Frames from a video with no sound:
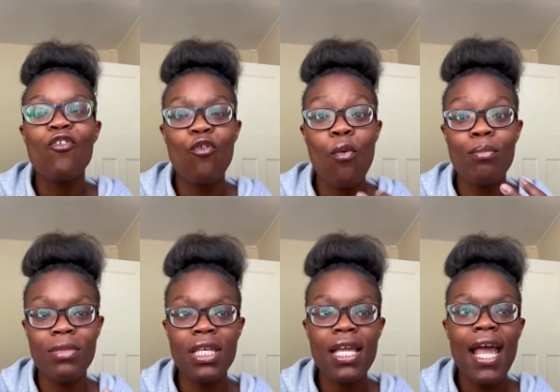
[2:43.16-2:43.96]
for
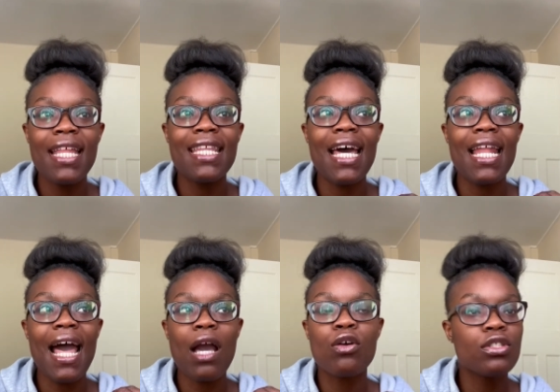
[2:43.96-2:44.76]
me that
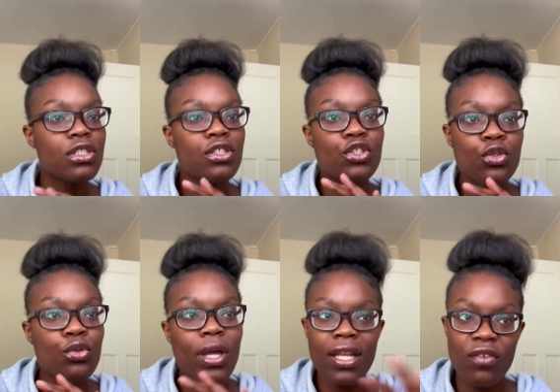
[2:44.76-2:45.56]
I couldn't
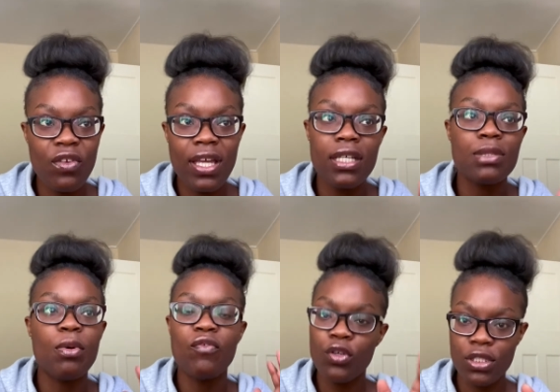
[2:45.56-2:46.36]
do anything else
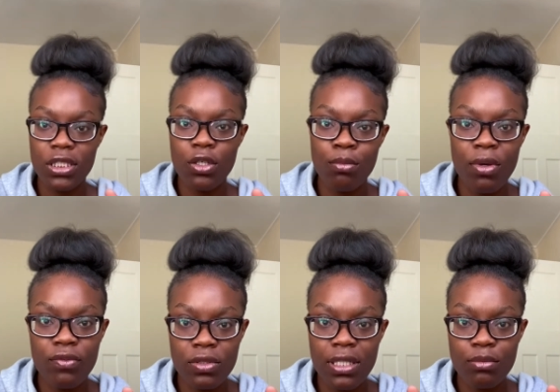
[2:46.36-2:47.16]
but focusing on my
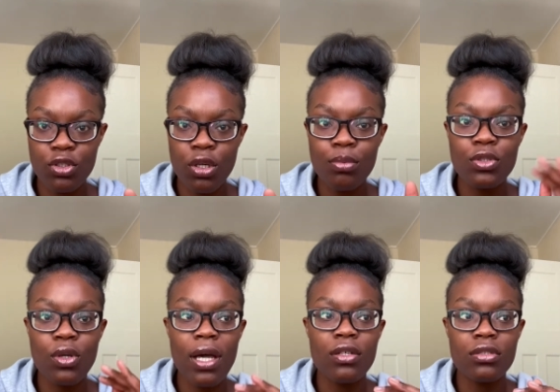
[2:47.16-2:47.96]
full-time job so
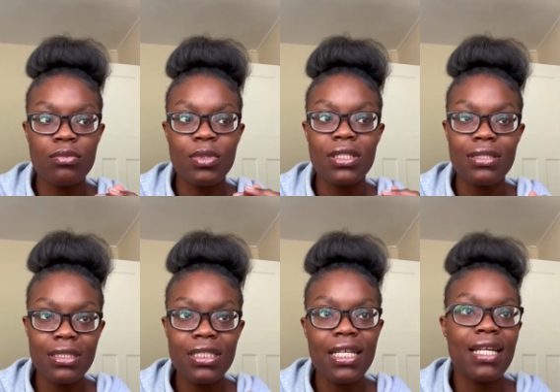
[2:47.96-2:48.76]
I could be
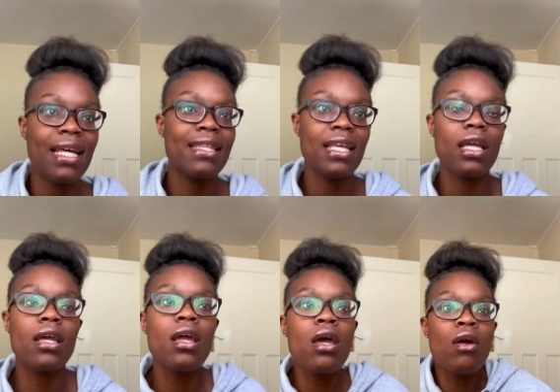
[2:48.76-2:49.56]
good. And I
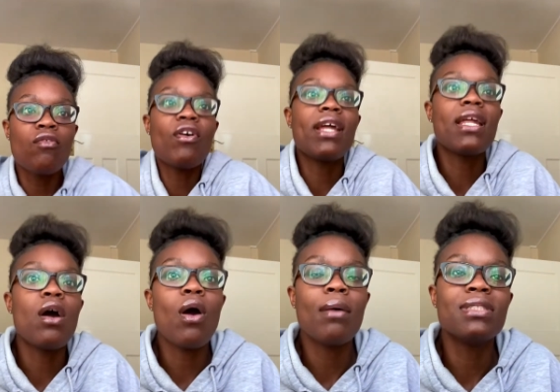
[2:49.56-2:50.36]
think right
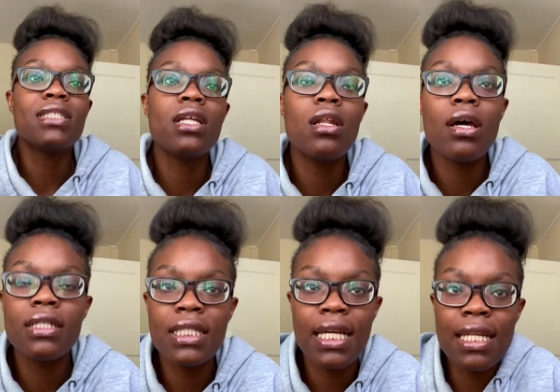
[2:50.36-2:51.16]
now I'm still learning
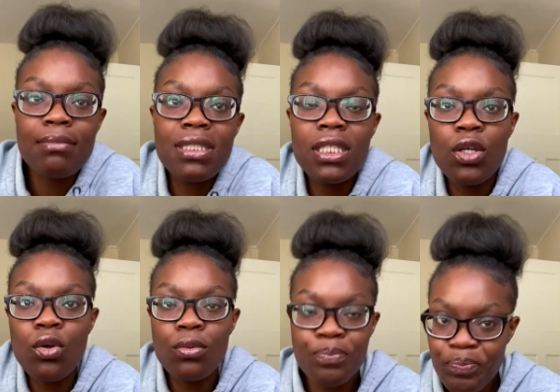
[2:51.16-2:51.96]
and I'm
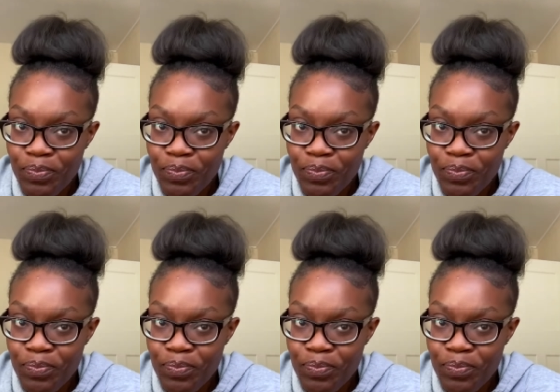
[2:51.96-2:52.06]
still,